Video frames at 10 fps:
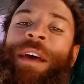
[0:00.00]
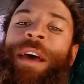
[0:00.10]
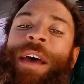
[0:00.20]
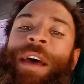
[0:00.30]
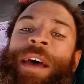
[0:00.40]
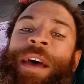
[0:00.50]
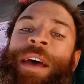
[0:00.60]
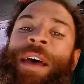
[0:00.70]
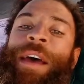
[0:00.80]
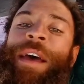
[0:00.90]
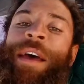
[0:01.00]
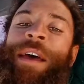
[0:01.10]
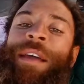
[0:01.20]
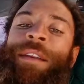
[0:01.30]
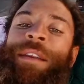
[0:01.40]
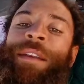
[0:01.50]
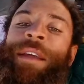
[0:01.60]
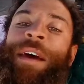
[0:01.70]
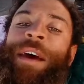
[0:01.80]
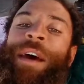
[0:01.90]
and
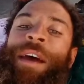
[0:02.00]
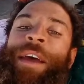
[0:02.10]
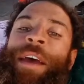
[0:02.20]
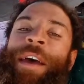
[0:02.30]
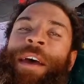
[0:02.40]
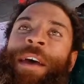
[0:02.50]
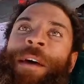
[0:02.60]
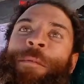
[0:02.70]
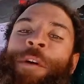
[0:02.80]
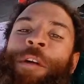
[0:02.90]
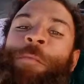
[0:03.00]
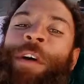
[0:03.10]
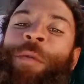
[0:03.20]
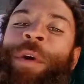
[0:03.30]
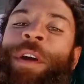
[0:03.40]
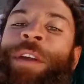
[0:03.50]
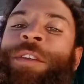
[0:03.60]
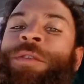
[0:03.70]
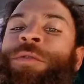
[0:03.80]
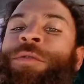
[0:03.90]
I am on my way
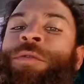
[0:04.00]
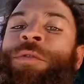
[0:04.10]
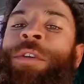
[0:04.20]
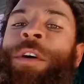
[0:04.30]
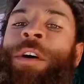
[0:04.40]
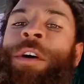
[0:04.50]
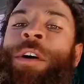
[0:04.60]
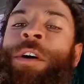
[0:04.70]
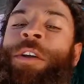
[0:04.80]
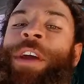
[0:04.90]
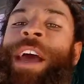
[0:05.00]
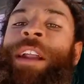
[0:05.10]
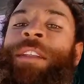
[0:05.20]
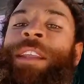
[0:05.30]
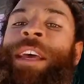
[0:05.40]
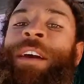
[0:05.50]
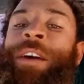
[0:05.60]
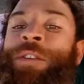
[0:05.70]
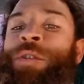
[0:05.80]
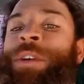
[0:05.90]
to Real de
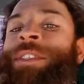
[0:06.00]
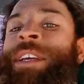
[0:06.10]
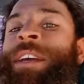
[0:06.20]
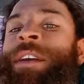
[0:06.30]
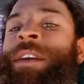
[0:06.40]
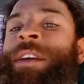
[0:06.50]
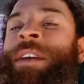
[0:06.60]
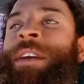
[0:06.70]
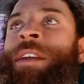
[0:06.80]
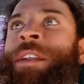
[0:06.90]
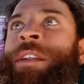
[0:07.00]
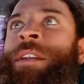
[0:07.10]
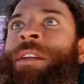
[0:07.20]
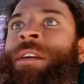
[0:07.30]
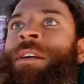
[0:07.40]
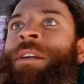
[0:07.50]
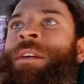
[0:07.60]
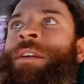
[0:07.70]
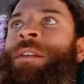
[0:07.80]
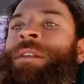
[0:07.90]
Catorce in
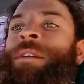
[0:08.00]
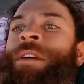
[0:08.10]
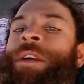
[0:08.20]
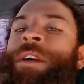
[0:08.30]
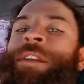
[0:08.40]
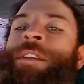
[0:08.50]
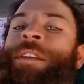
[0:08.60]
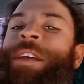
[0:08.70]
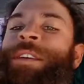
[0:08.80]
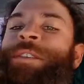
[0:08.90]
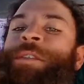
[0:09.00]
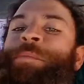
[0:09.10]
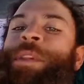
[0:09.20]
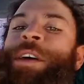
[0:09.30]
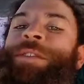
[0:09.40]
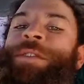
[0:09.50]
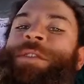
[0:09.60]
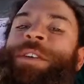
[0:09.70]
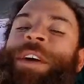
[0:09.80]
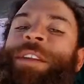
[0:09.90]
kind of like a desert
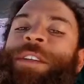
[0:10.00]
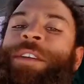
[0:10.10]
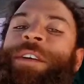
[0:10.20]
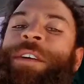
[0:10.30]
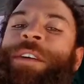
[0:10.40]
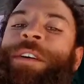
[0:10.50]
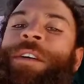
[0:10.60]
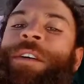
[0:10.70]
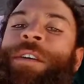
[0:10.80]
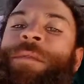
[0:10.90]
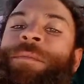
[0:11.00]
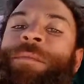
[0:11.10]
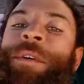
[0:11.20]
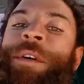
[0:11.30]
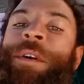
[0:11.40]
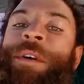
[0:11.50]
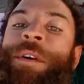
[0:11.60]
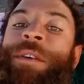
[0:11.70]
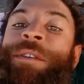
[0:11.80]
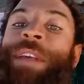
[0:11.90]
plateau kind of thing,
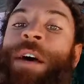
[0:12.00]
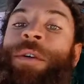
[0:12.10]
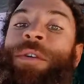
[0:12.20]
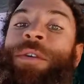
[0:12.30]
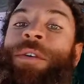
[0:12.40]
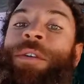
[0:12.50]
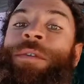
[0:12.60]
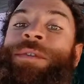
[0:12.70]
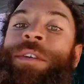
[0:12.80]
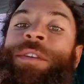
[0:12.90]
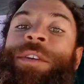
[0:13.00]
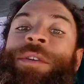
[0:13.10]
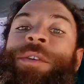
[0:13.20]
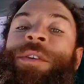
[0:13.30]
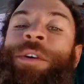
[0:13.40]
south of Saltillo.